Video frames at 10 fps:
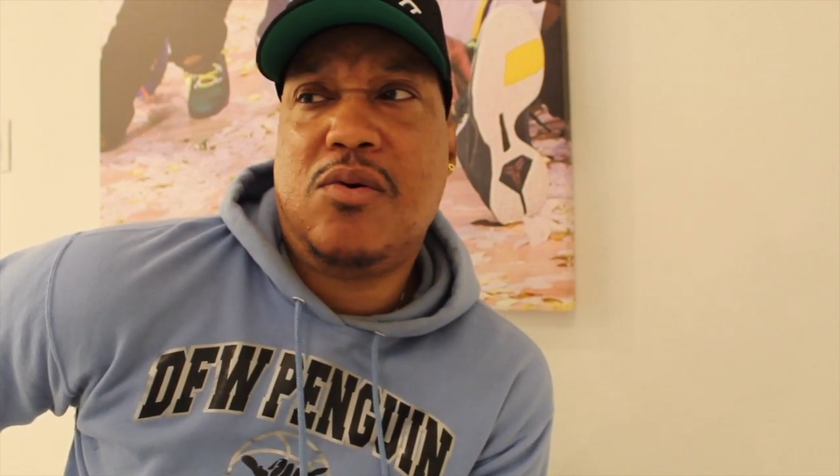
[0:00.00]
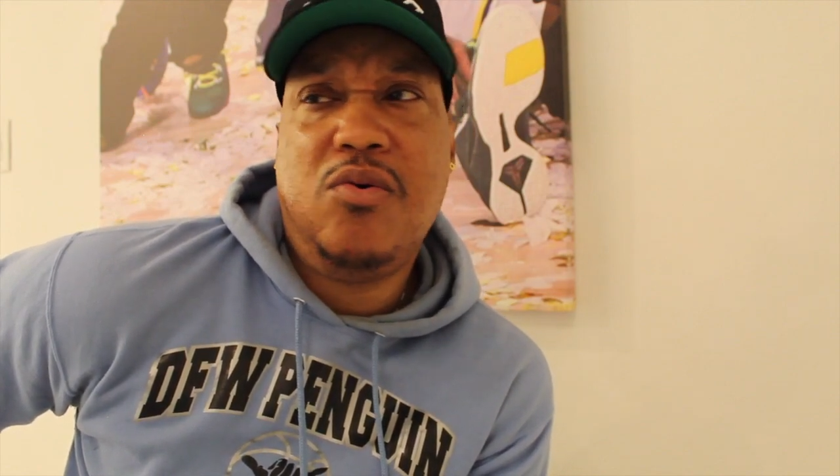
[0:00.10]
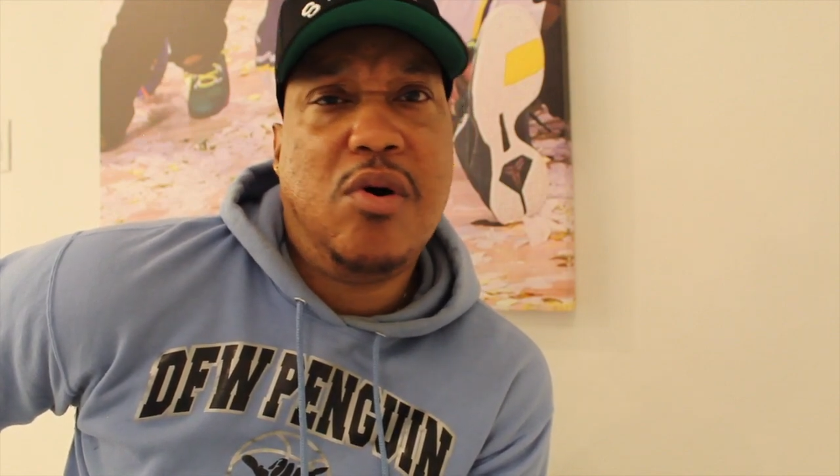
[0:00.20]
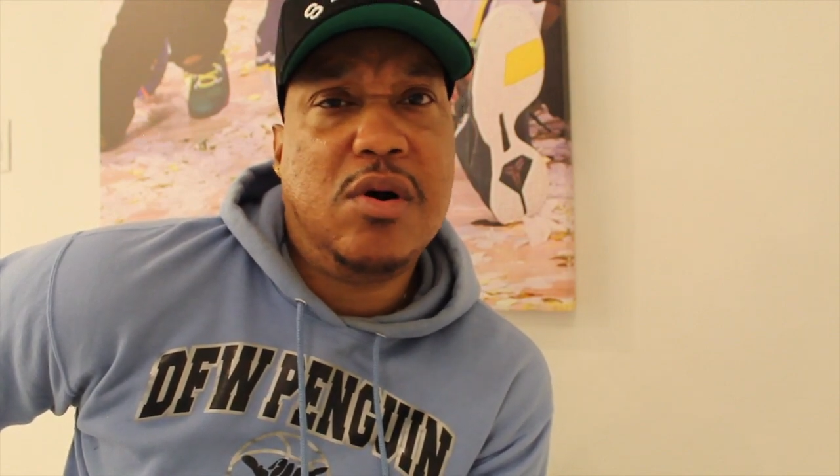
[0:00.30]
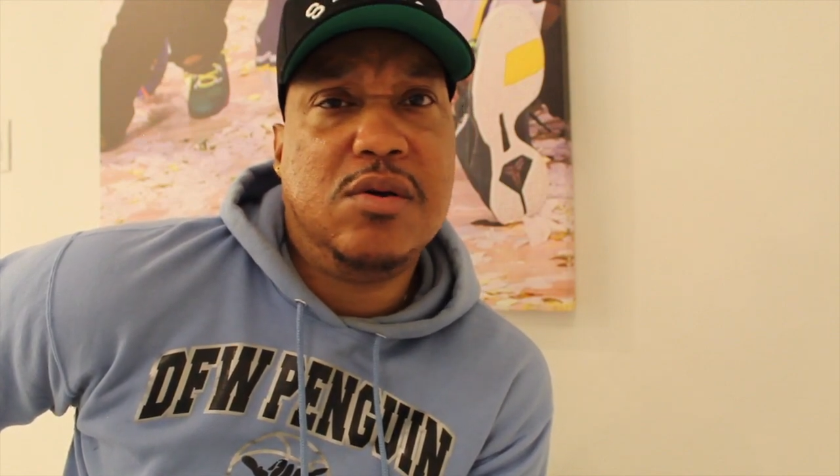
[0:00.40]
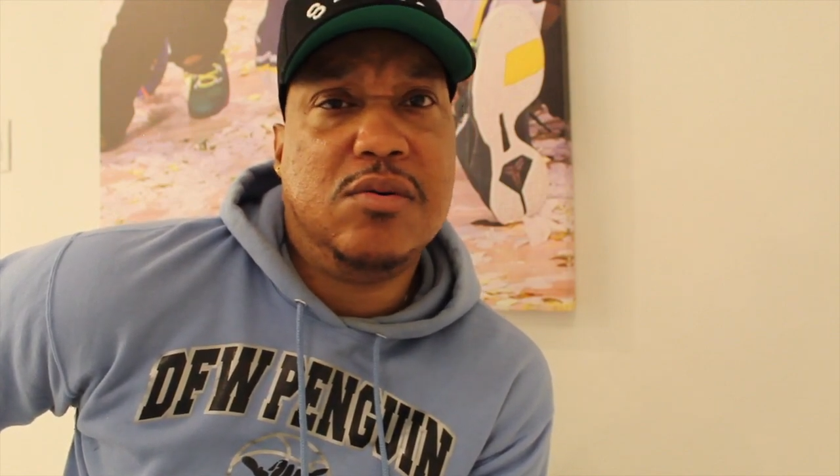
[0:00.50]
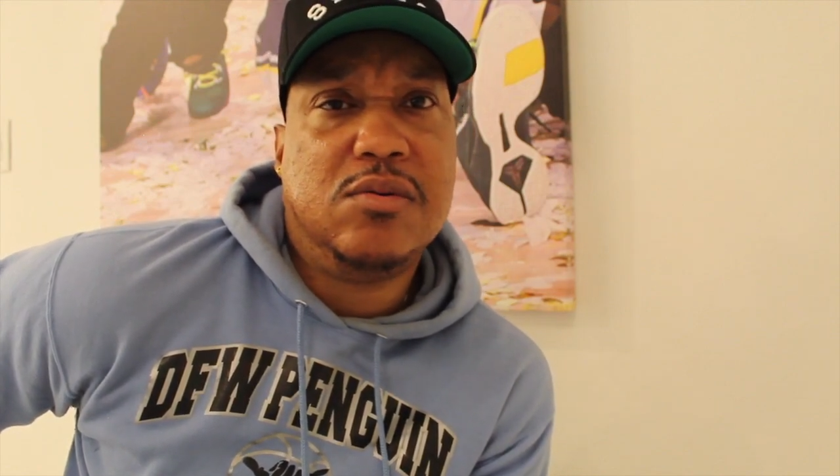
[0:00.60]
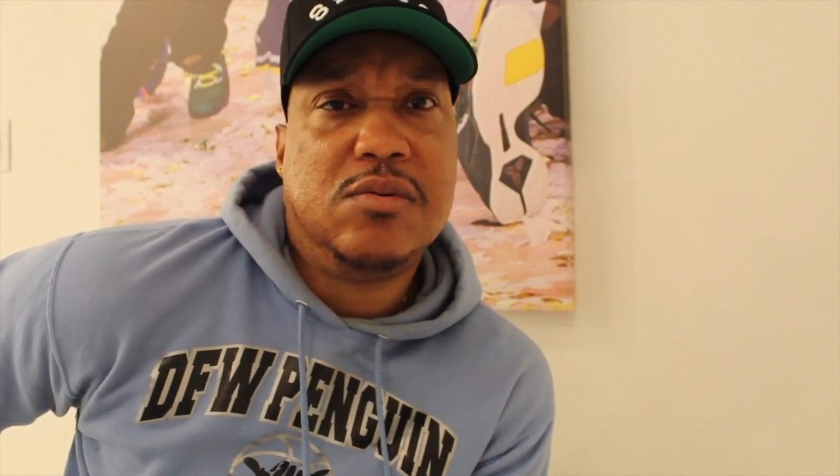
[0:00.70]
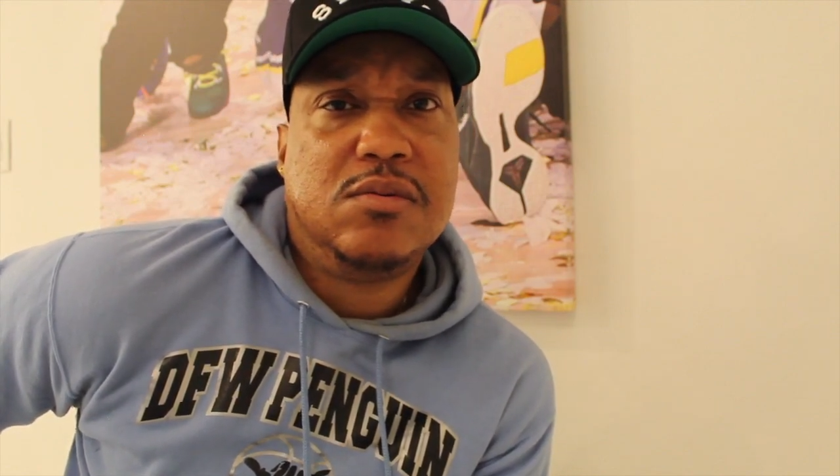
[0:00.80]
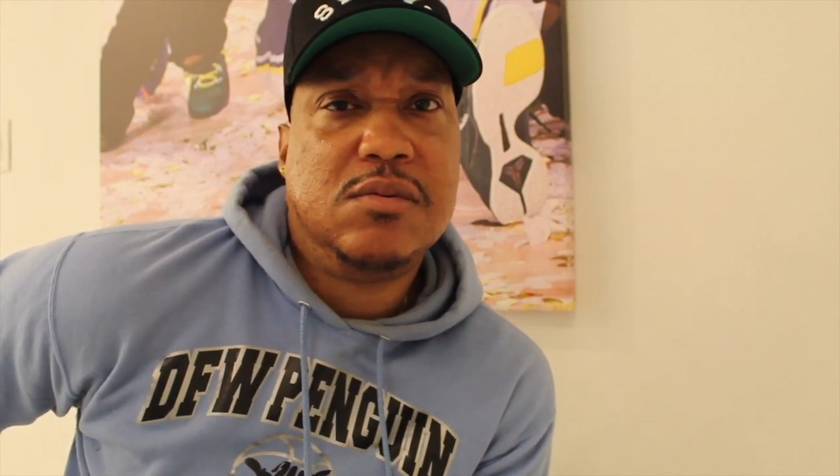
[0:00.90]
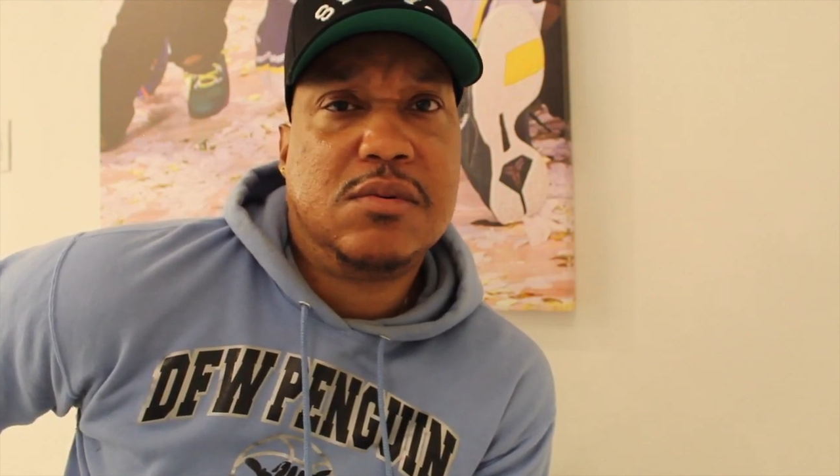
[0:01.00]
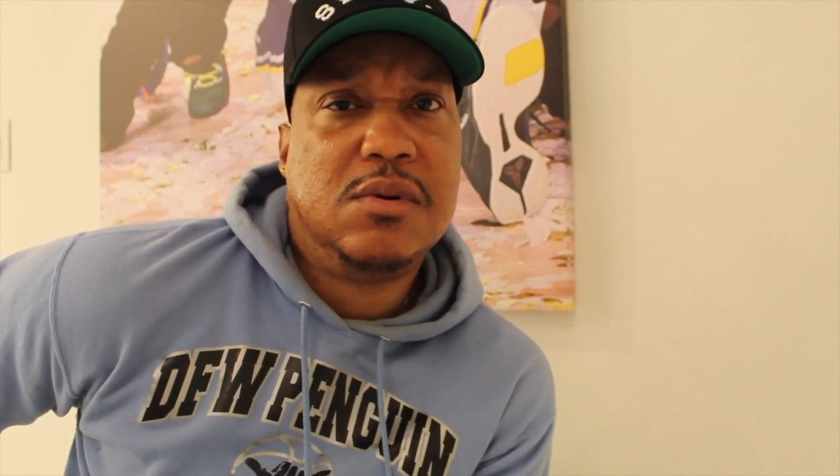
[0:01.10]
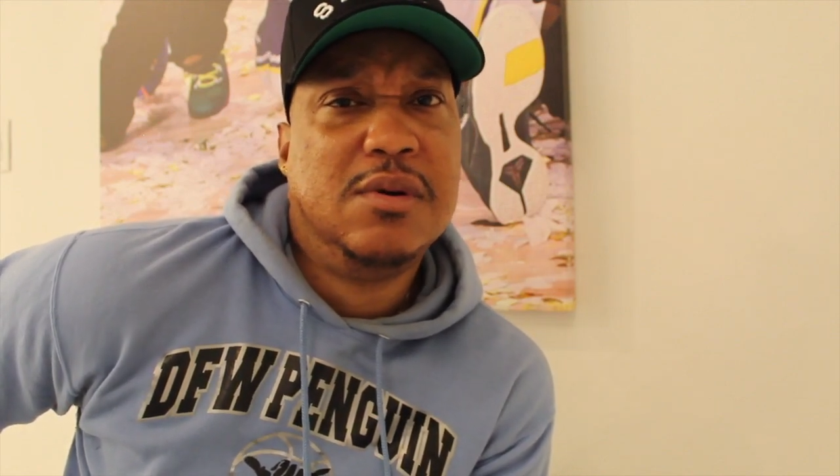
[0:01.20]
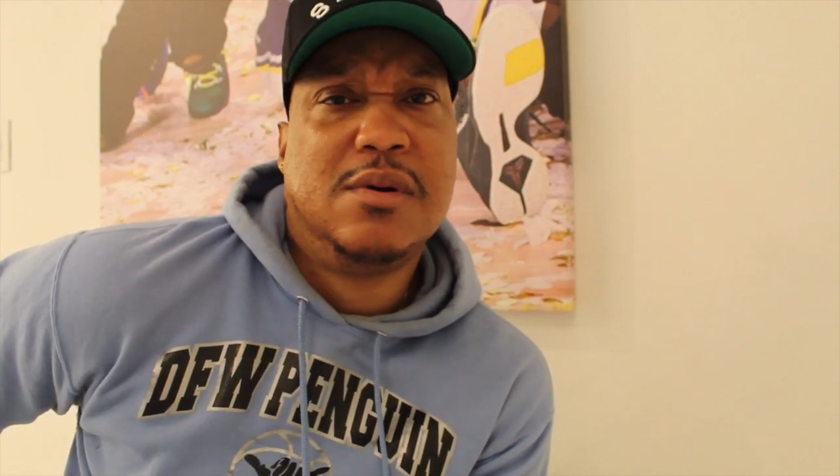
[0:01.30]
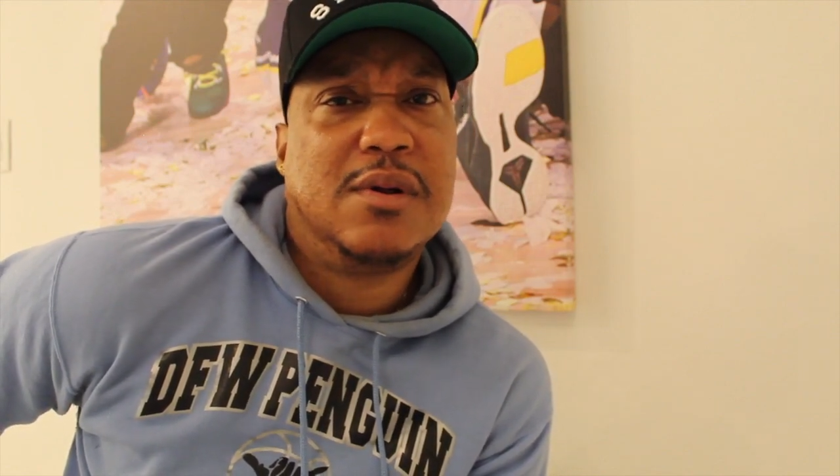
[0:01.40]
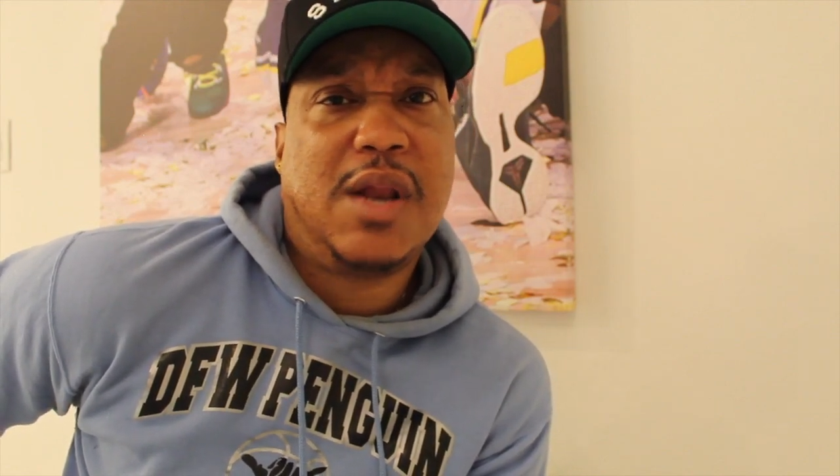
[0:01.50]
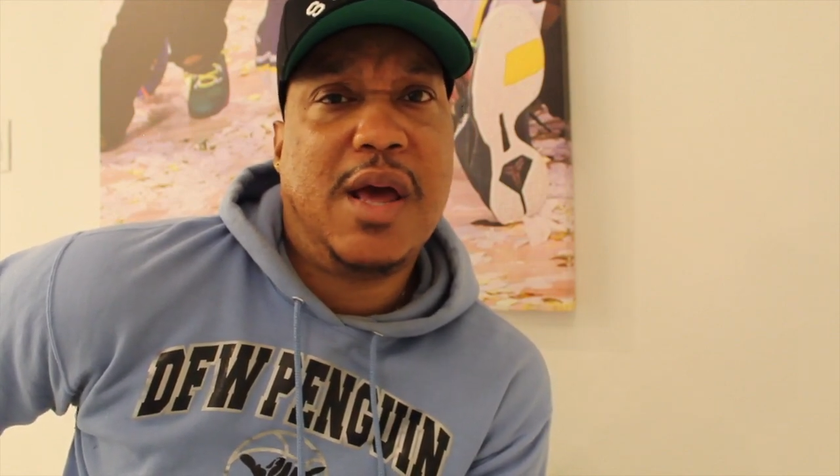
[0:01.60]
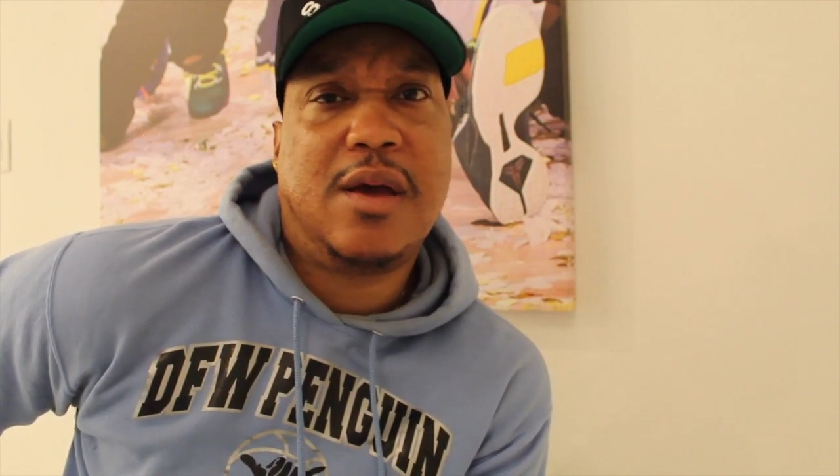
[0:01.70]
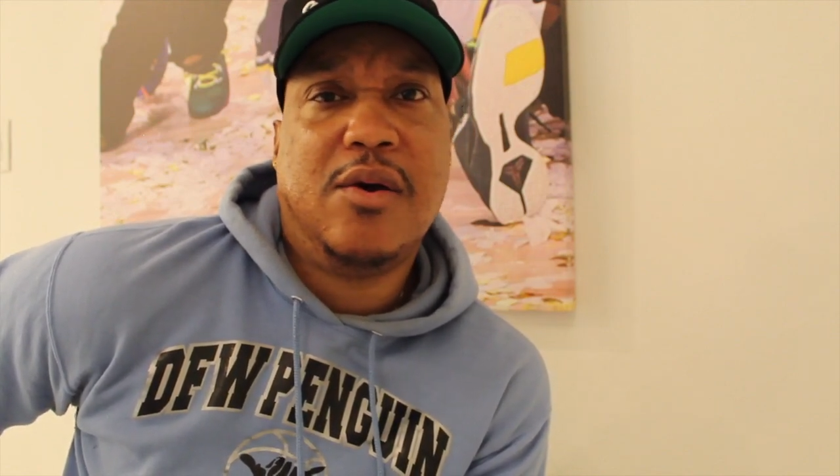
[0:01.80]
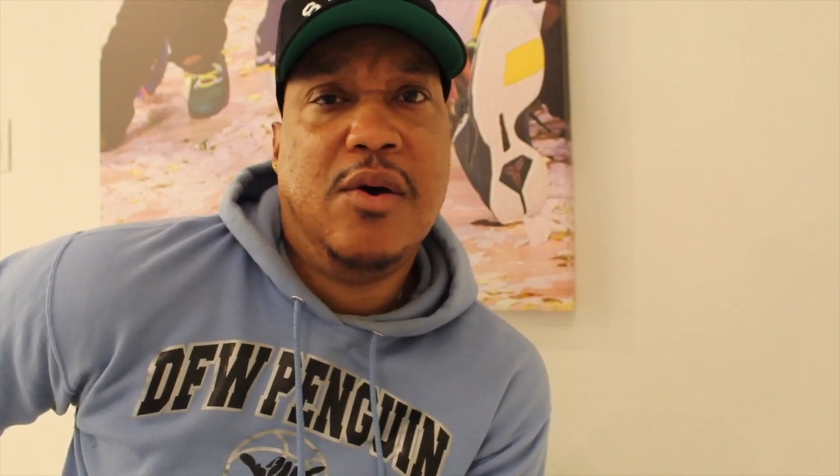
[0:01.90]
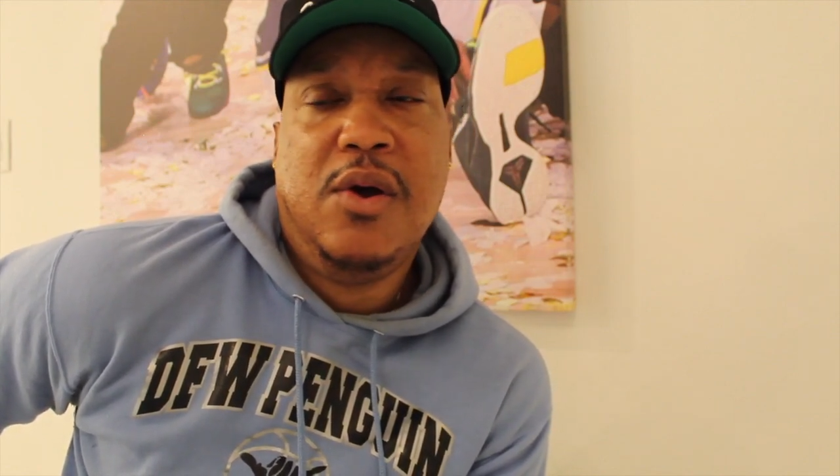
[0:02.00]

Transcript: who are you? Like,